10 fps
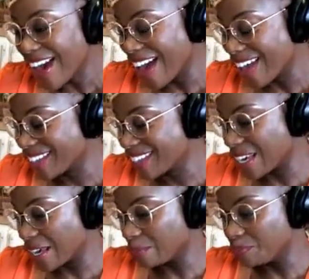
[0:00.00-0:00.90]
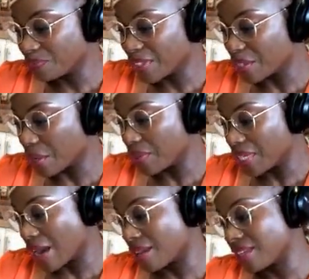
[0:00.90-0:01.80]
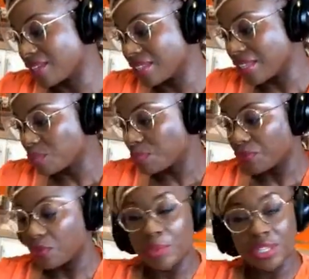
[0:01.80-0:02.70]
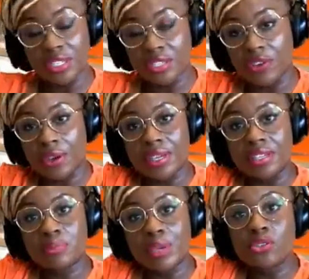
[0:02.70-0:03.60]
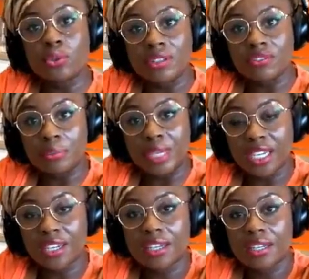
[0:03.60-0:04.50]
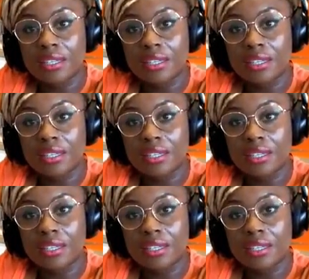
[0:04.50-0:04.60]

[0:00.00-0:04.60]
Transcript: And so, yeah, this performance is a very special one for me.